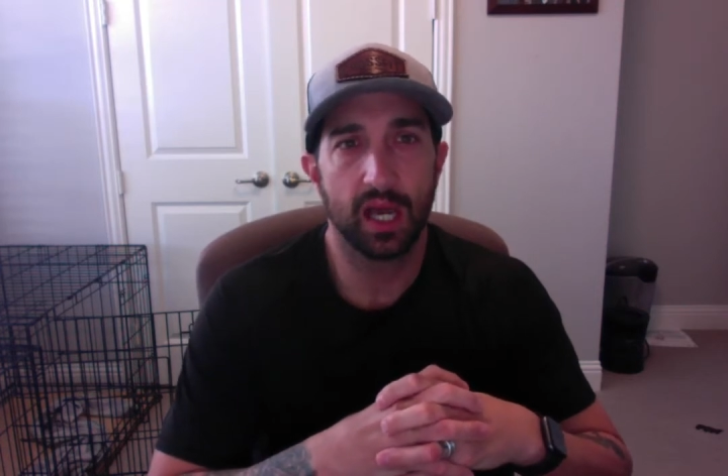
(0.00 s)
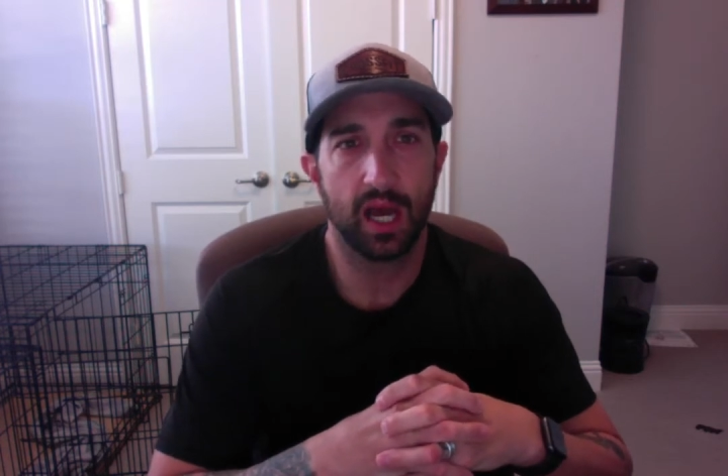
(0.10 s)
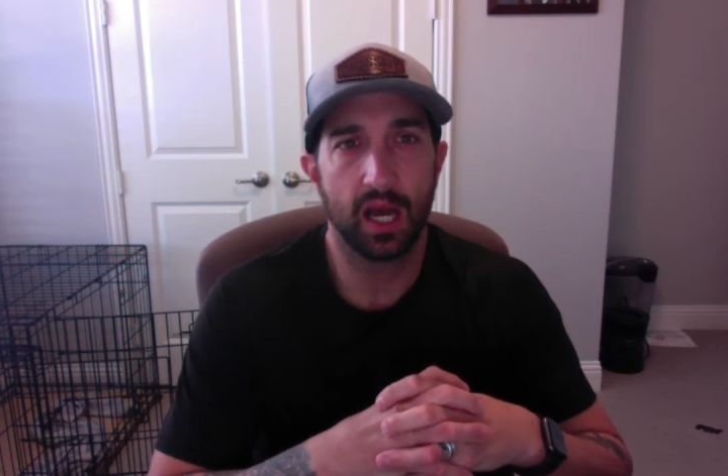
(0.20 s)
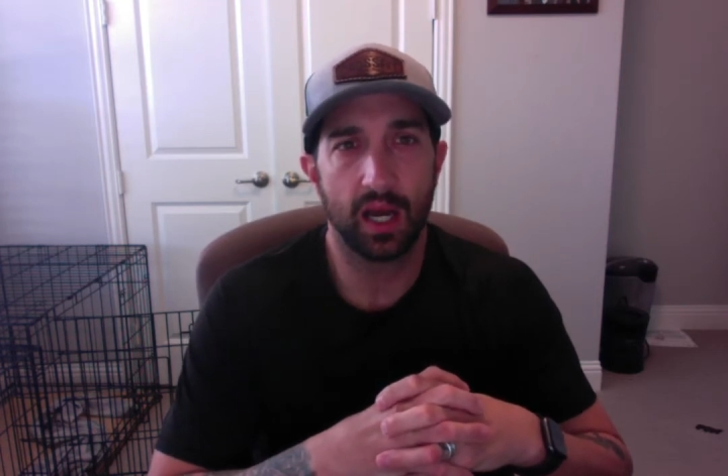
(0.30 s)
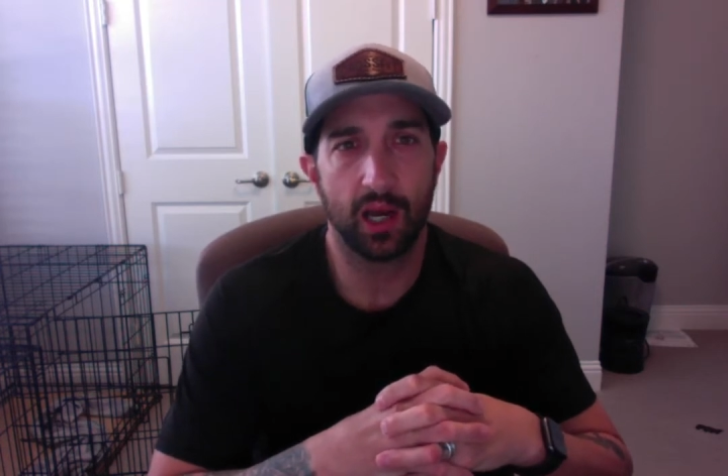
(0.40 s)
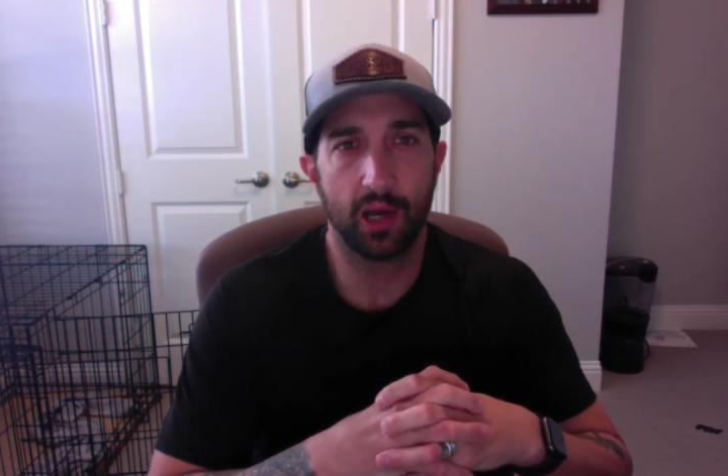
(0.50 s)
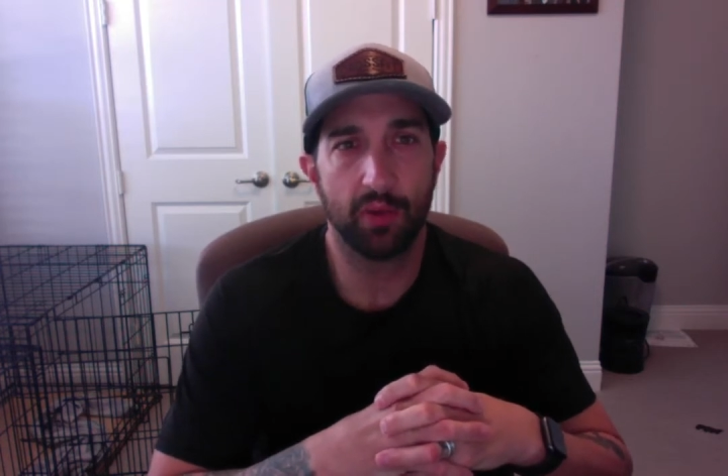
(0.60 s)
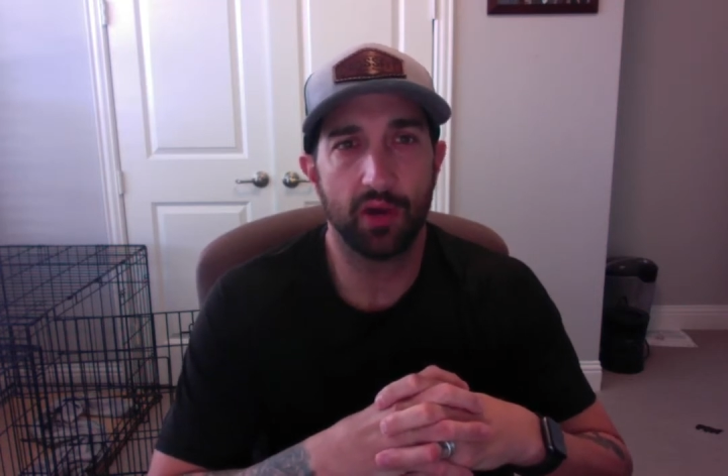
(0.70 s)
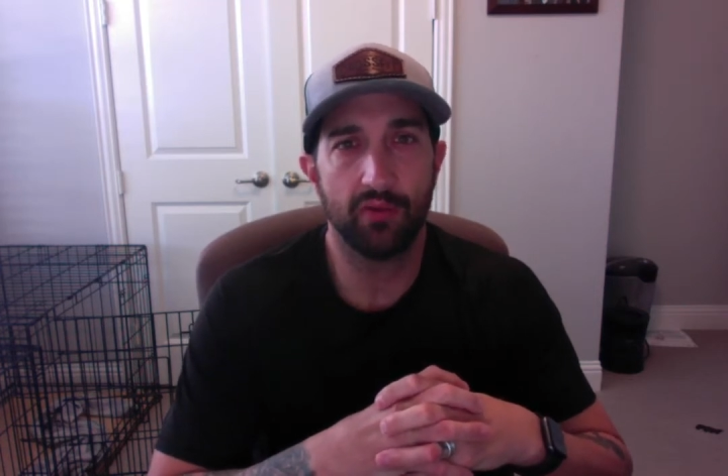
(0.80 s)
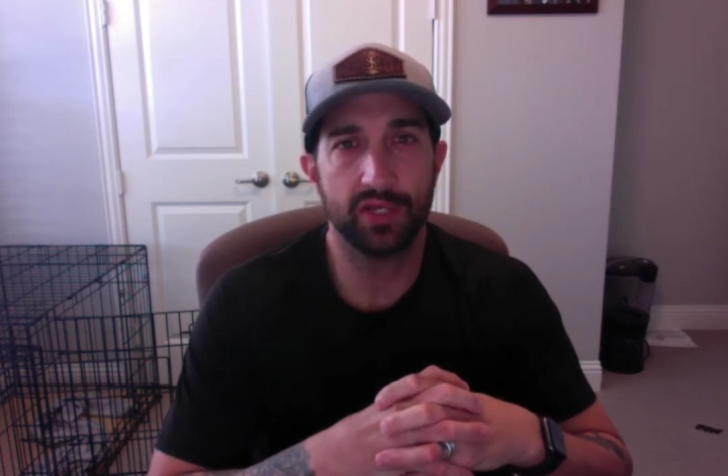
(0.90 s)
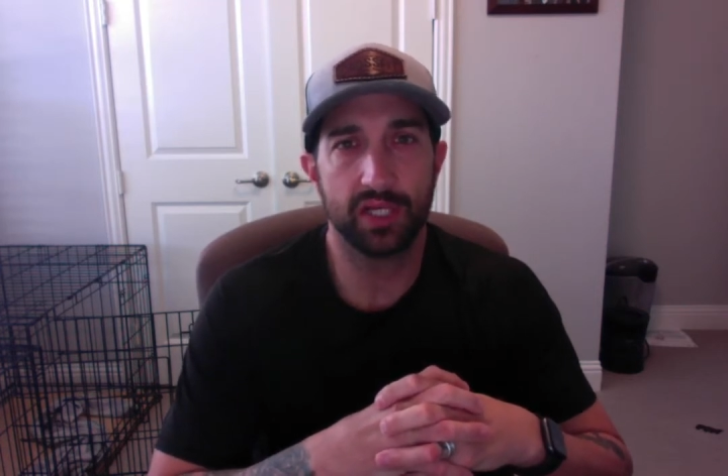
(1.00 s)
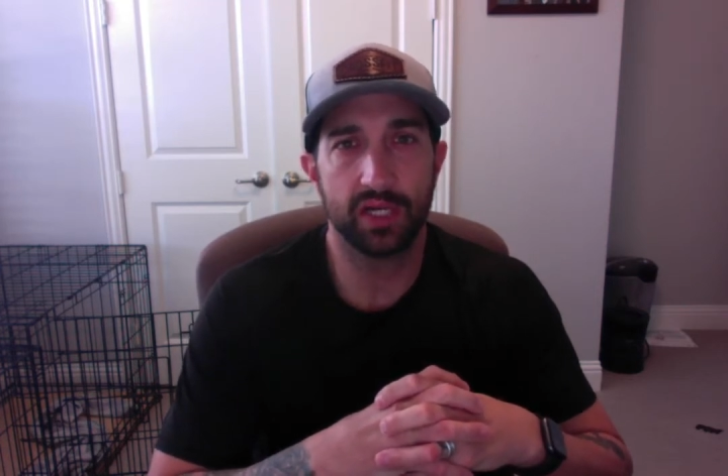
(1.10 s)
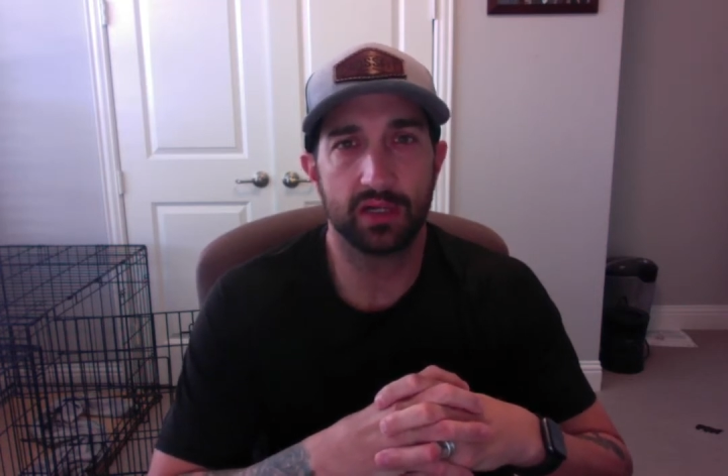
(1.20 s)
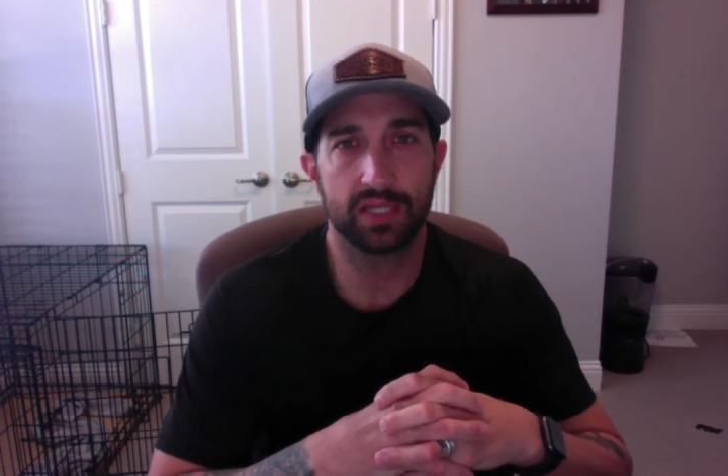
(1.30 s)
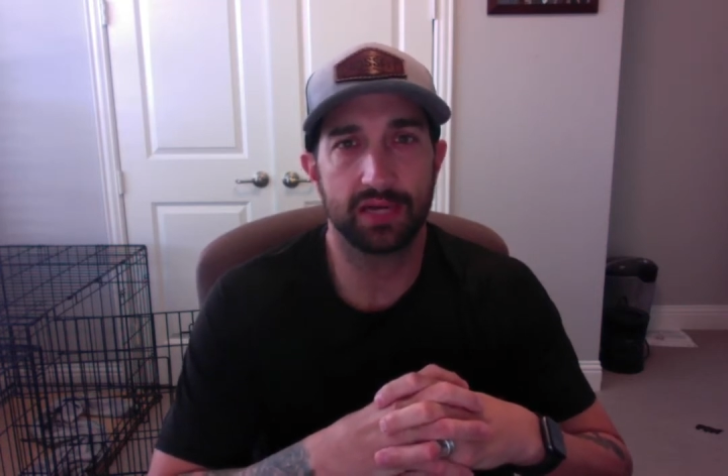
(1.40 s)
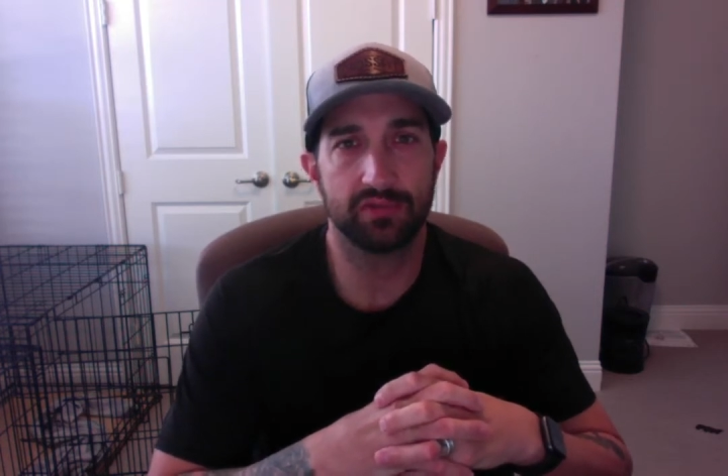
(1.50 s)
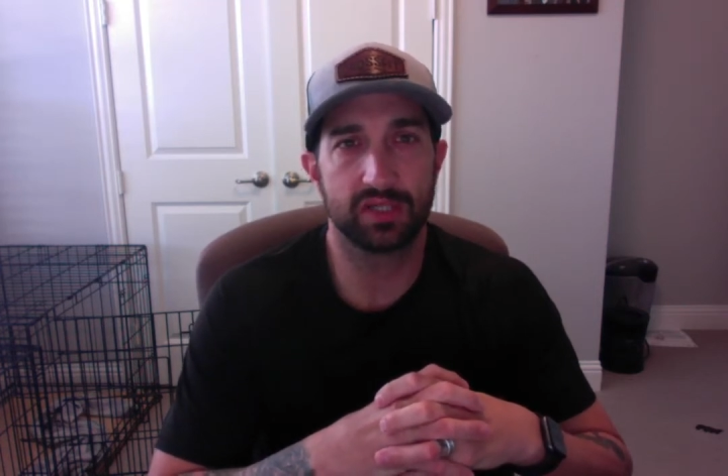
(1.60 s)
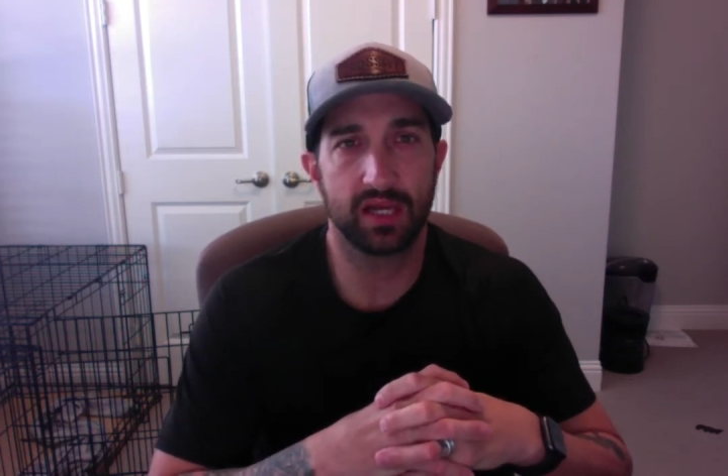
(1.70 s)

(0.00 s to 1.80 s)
over the years, I've just